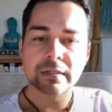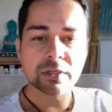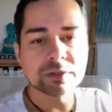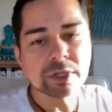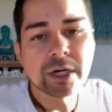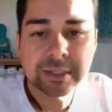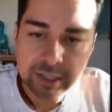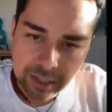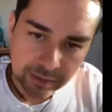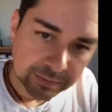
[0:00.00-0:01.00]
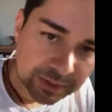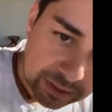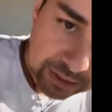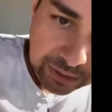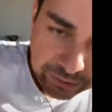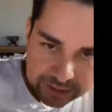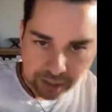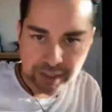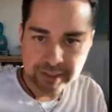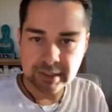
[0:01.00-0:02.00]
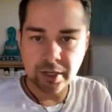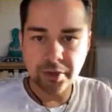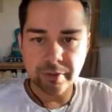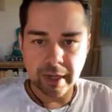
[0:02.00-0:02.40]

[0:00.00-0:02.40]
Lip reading: Yeah, so Stardust, Sarah Stardust.